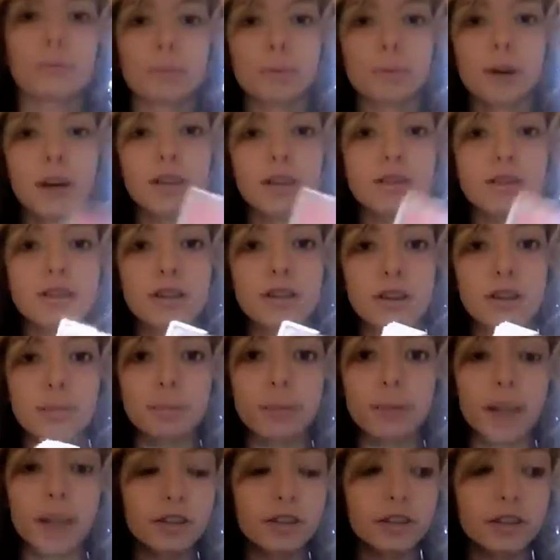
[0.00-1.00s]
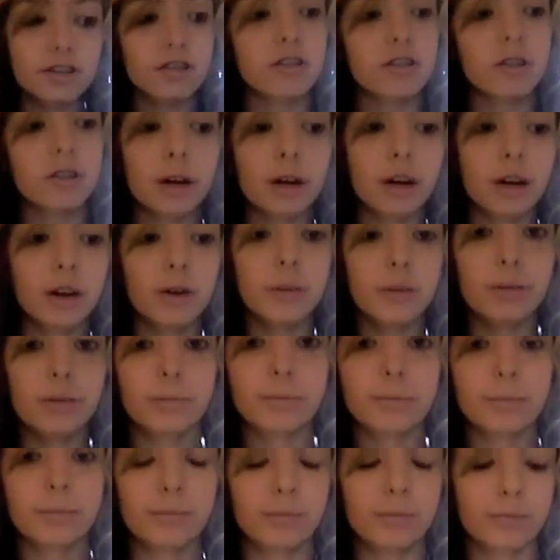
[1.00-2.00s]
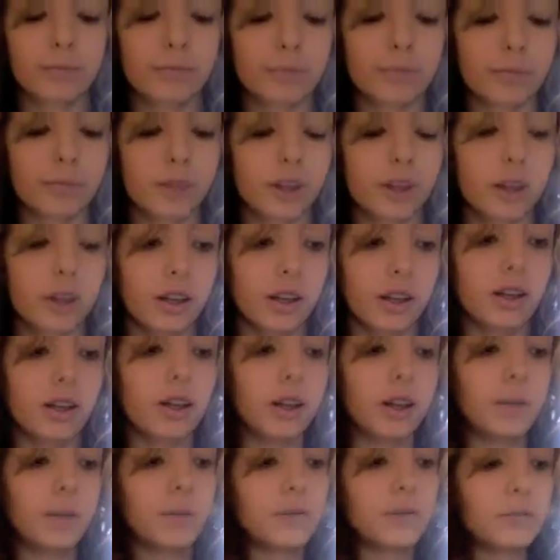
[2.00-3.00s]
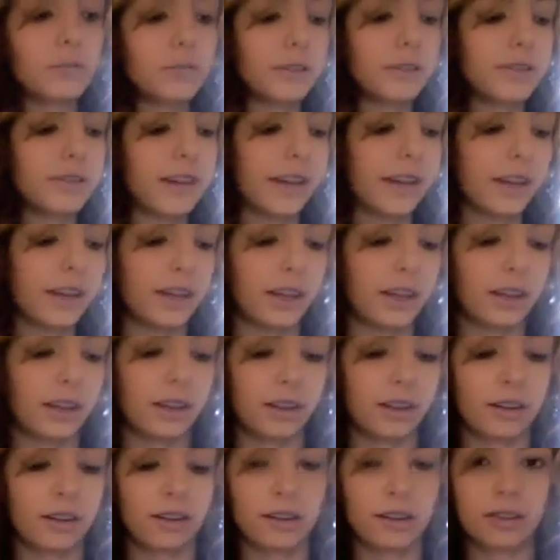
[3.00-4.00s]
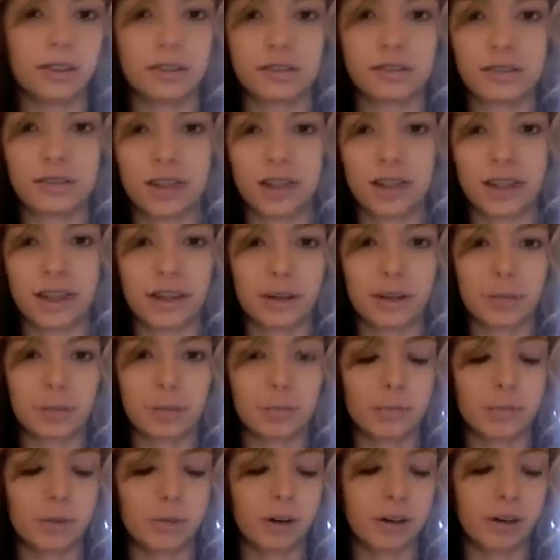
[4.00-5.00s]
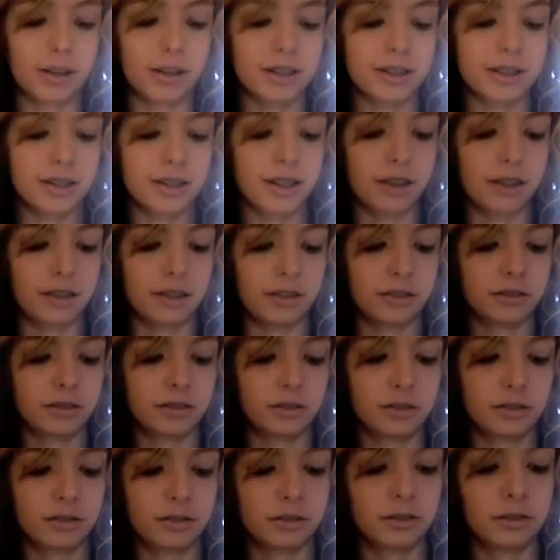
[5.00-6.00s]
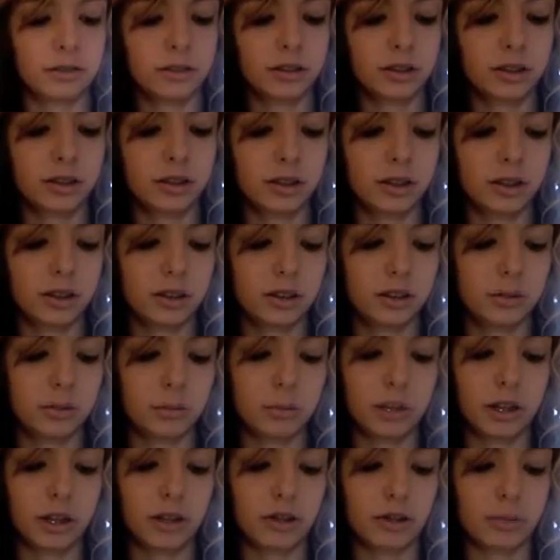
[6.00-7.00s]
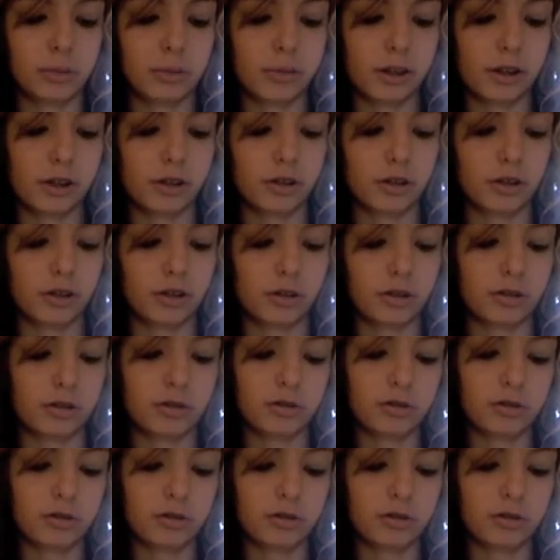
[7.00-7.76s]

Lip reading: bronzer and blush duo. It's me taking like a bronzing blush brush.